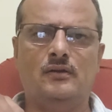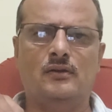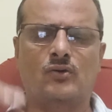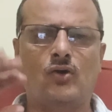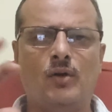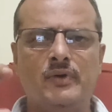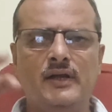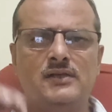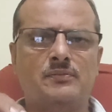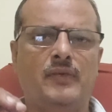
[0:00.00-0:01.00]
The common
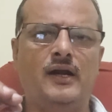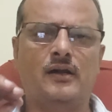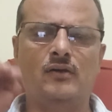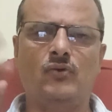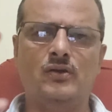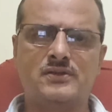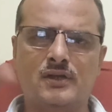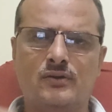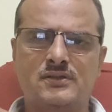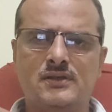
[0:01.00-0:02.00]
is mitral valve
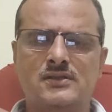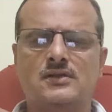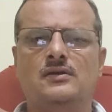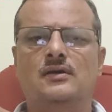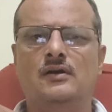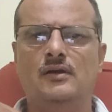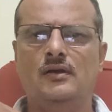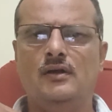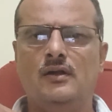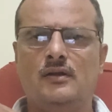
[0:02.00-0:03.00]
stenosis.
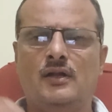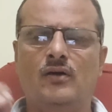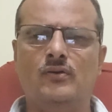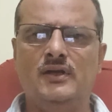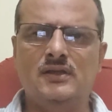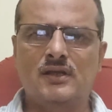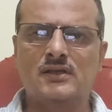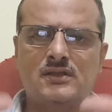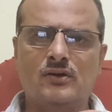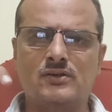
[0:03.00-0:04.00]
Now in the
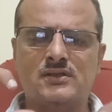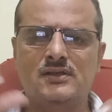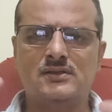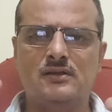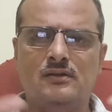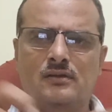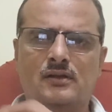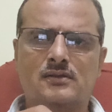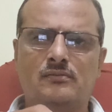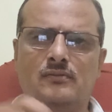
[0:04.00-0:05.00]
stenosis,
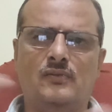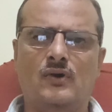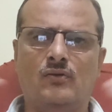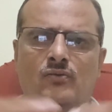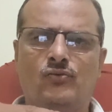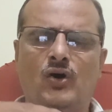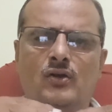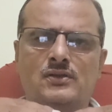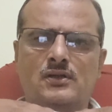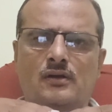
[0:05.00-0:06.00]
the
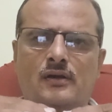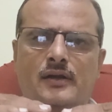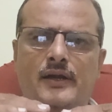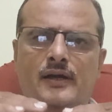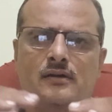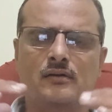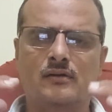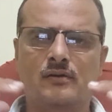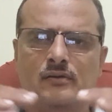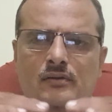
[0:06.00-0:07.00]
valves get
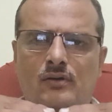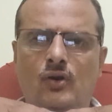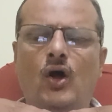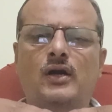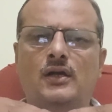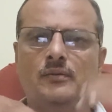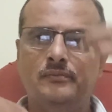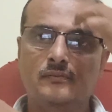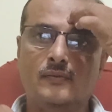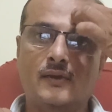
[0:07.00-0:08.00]
locked
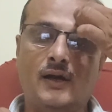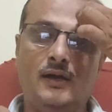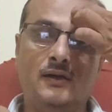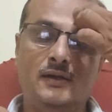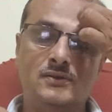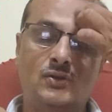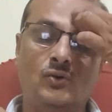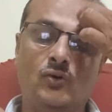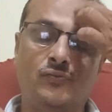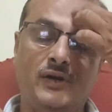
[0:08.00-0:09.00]
up and there is
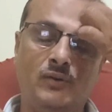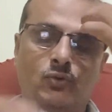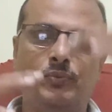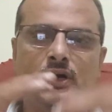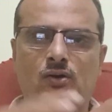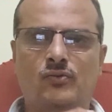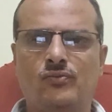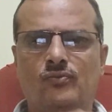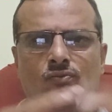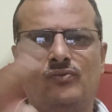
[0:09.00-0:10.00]
no free movement of
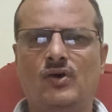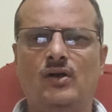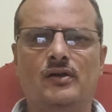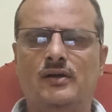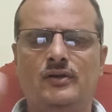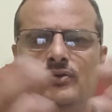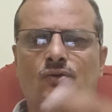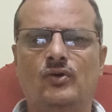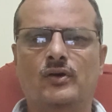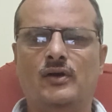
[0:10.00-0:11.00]
valve. You
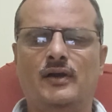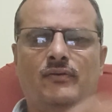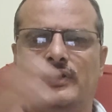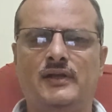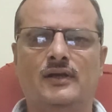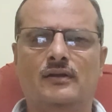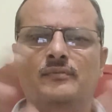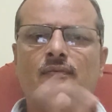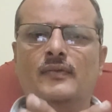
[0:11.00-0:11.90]
know everything.